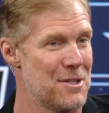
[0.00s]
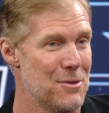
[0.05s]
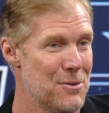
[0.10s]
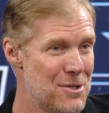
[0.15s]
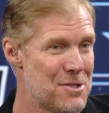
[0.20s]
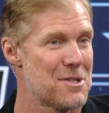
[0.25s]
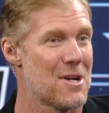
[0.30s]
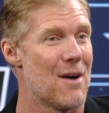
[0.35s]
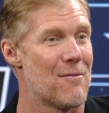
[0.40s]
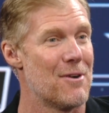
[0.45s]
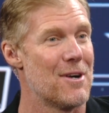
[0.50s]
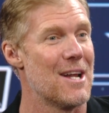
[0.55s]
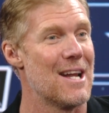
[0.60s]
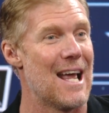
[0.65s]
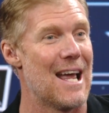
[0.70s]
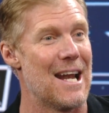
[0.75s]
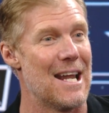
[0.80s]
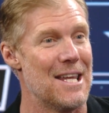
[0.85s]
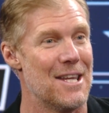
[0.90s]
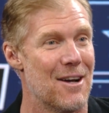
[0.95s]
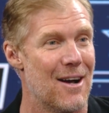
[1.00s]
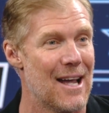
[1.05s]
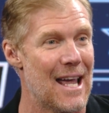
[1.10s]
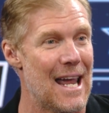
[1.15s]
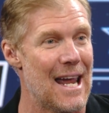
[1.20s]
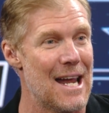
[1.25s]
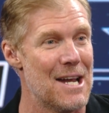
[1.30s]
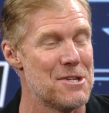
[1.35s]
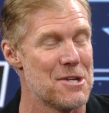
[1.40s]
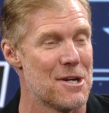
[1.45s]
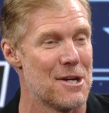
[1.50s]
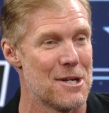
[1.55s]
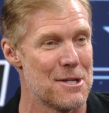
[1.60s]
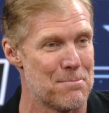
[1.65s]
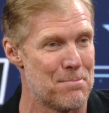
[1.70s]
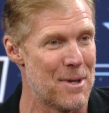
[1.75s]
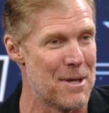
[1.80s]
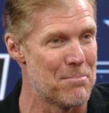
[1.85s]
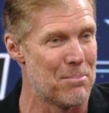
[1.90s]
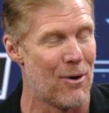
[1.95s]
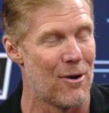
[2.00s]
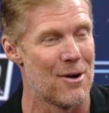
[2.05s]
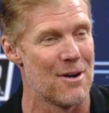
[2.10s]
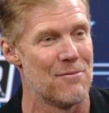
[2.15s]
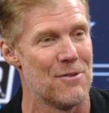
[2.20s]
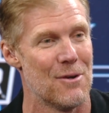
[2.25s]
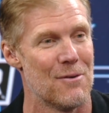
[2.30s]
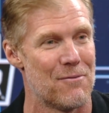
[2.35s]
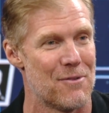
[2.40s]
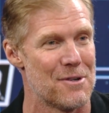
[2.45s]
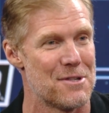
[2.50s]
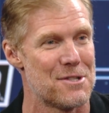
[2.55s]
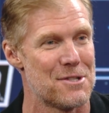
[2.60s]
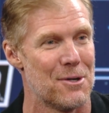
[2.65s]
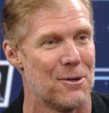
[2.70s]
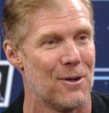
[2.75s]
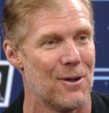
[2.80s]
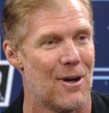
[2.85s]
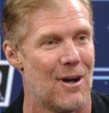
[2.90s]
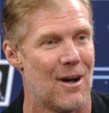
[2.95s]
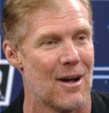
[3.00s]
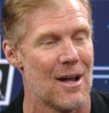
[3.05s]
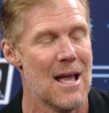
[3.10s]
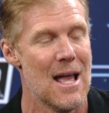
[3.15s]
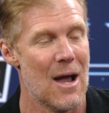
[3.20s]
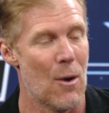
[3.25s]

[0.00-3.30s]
discovered it at a young age, and it has been part of you for so long.